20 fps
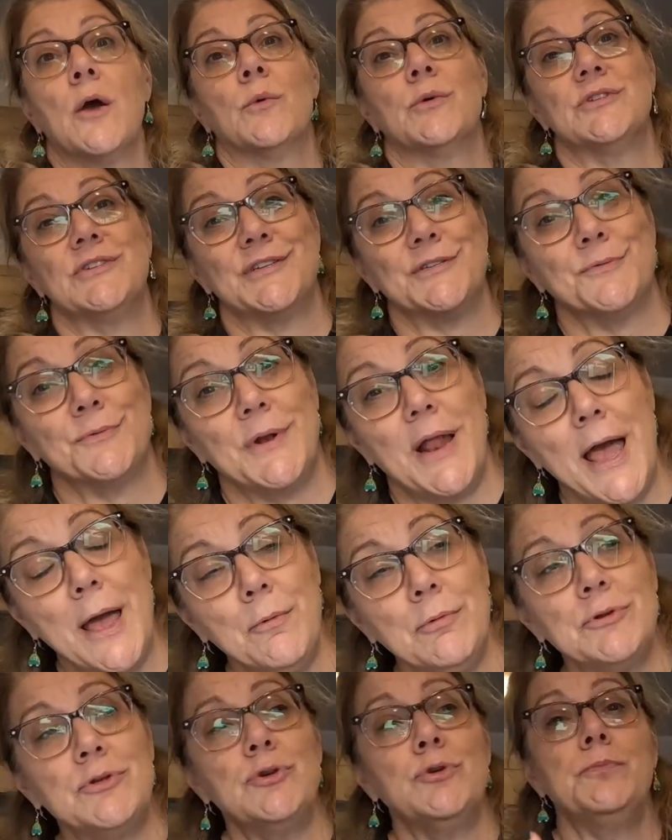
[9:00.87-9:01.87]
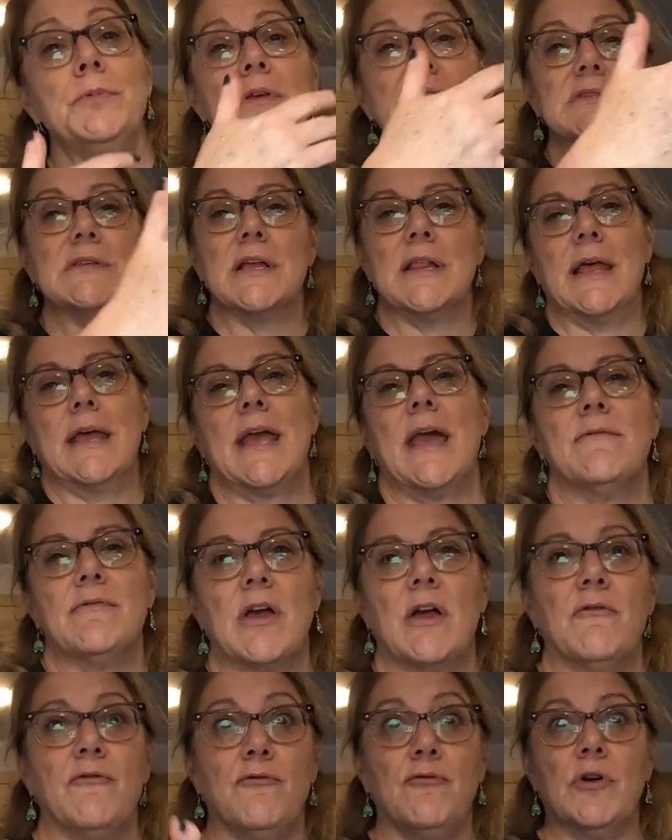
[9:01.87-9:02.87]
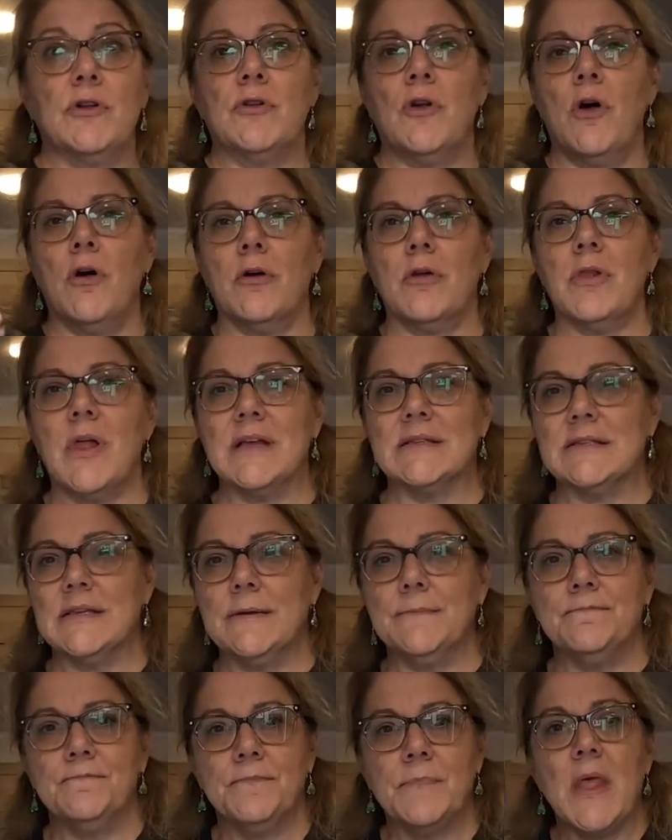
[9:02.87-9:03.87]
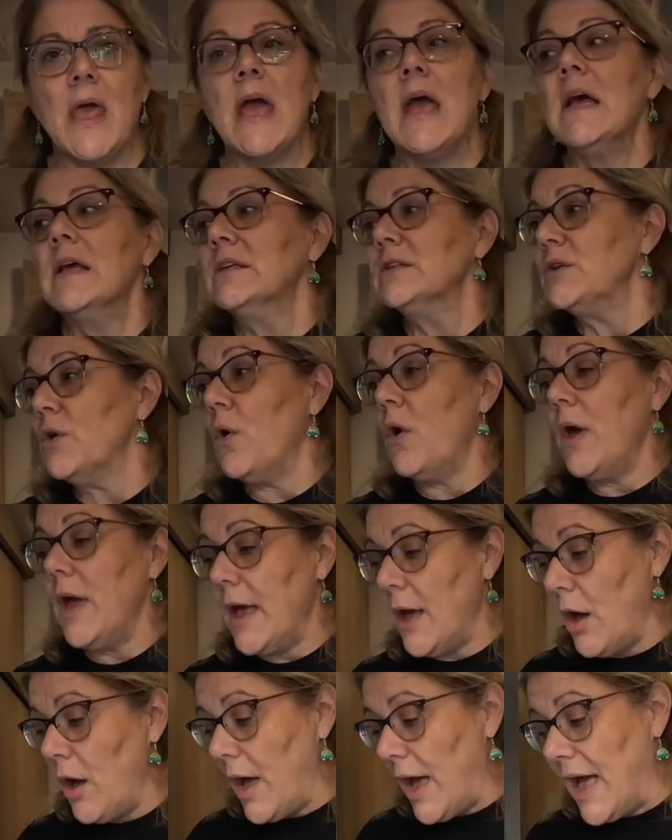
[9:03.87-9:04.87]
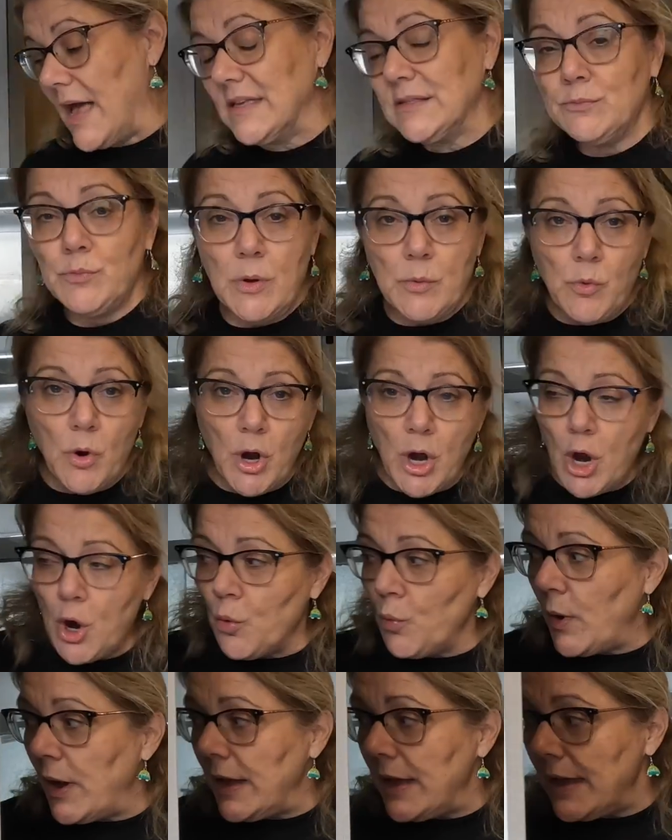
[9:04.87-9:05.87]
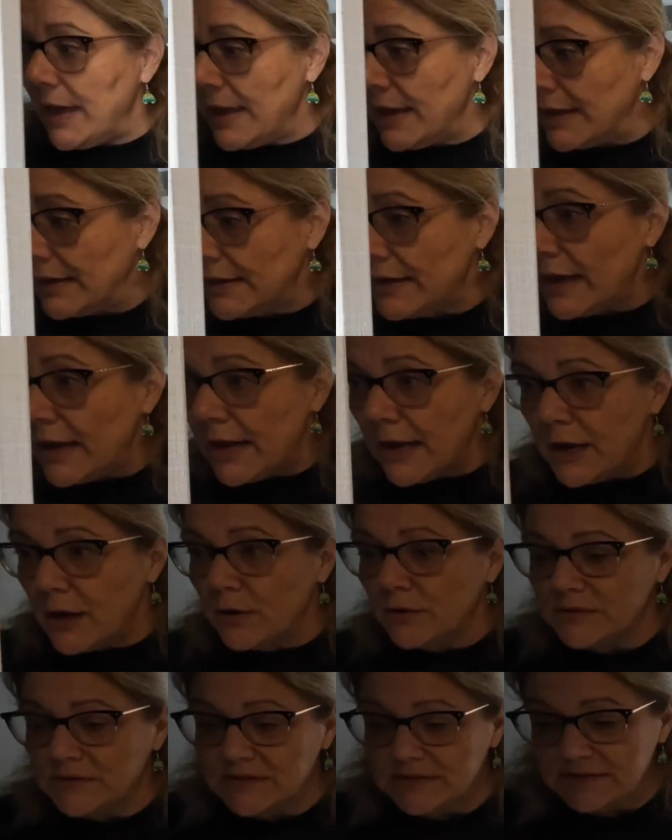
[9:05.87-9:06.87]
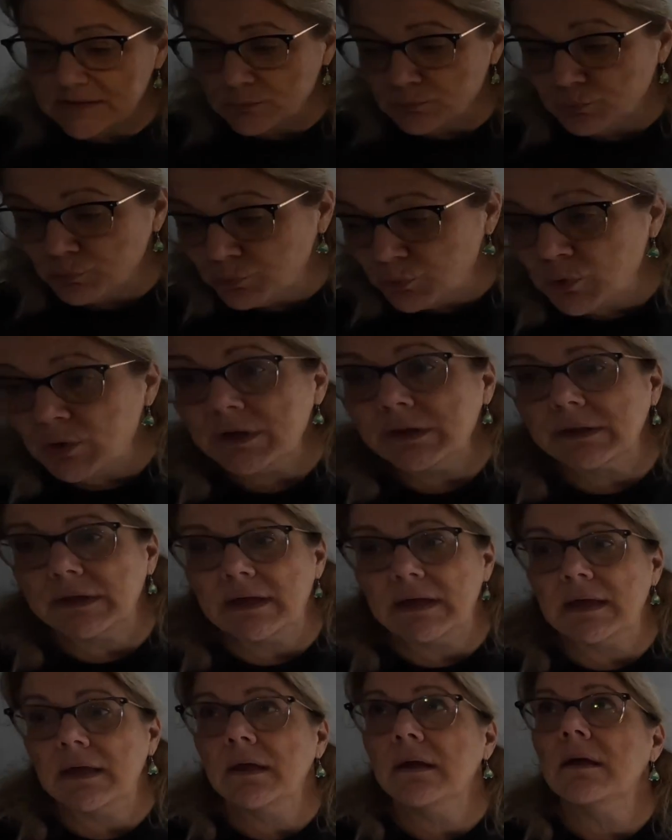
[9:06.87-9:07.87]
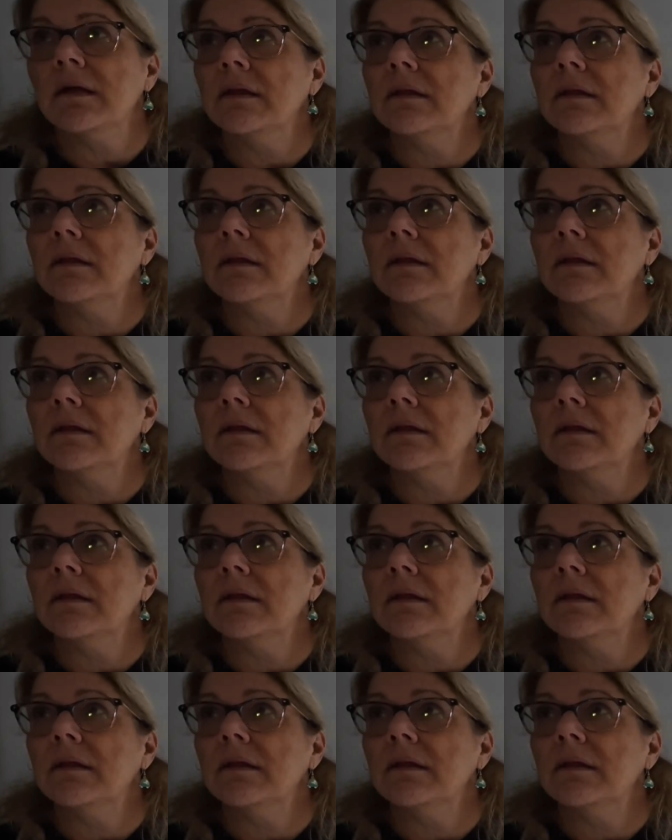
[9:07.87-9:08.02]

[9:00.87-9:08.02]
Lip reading: which is what I would do because I like having a front hall closet. So as we work our way in, here's this really